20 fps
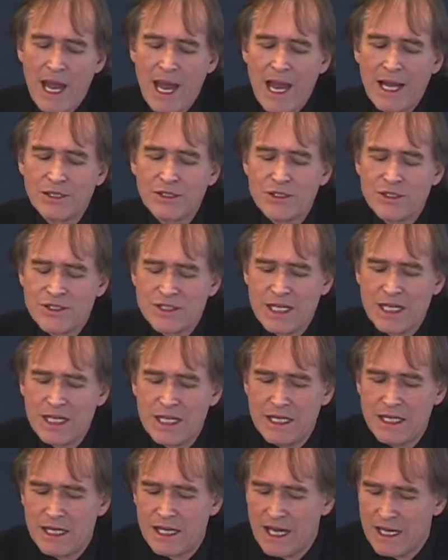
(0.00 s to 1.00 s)
And you
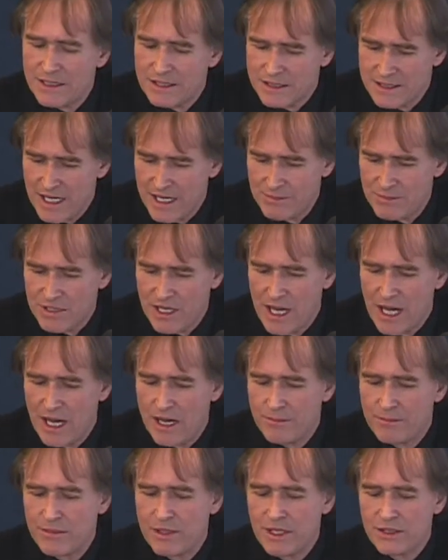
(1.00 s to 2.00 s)
see at the same
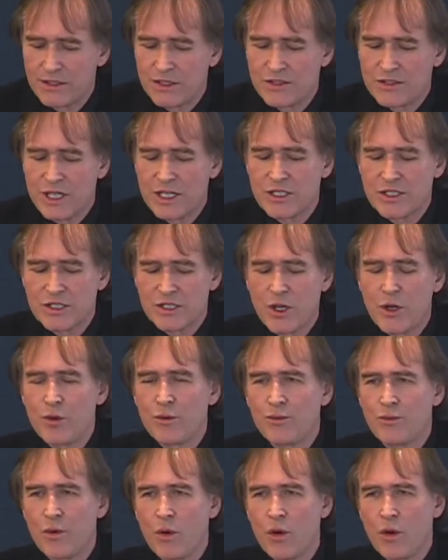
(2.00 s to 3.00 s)
time that there's a slow
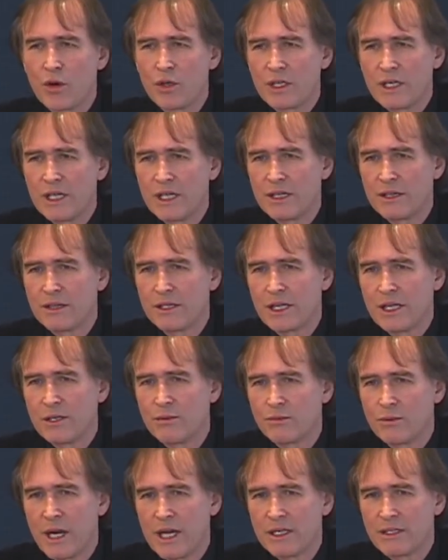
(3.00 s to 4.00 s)
fall in the
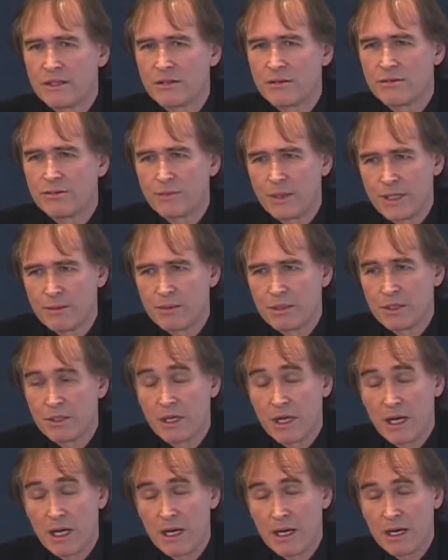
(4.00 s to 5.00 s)
rate of people
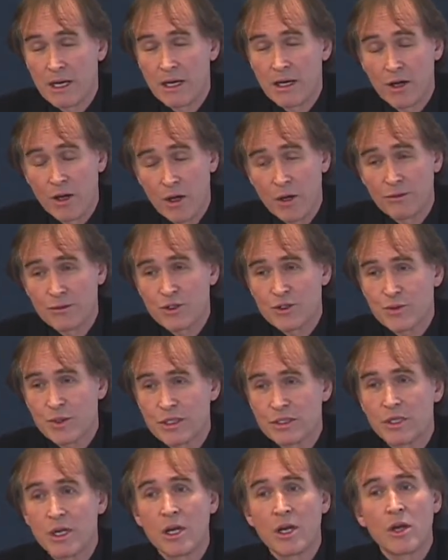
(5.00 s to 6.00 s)
over in
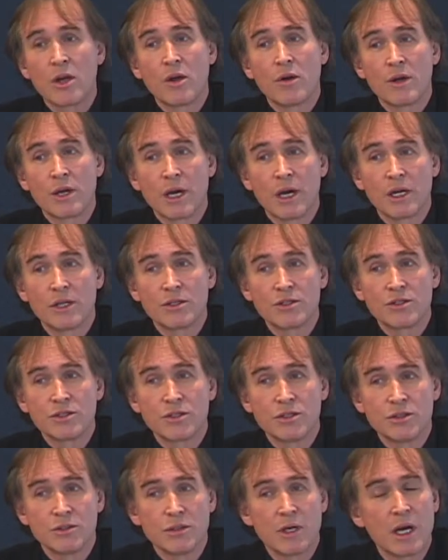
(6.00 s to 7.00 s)
Sweden going on
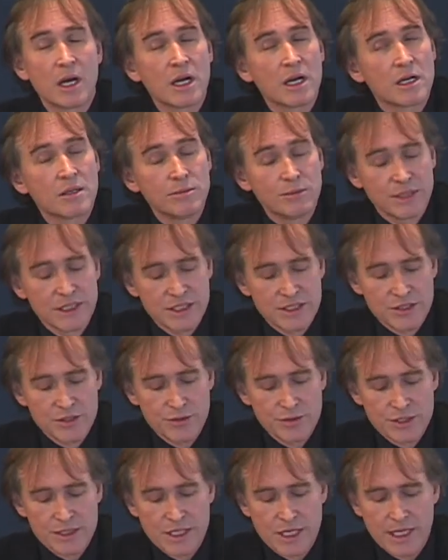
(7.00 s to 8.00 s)
to complete
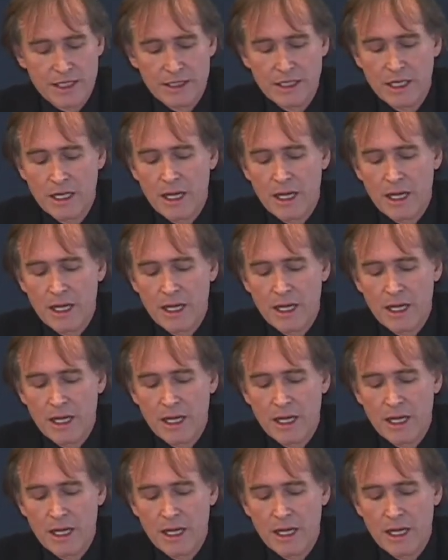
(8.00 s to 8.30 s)
suicide.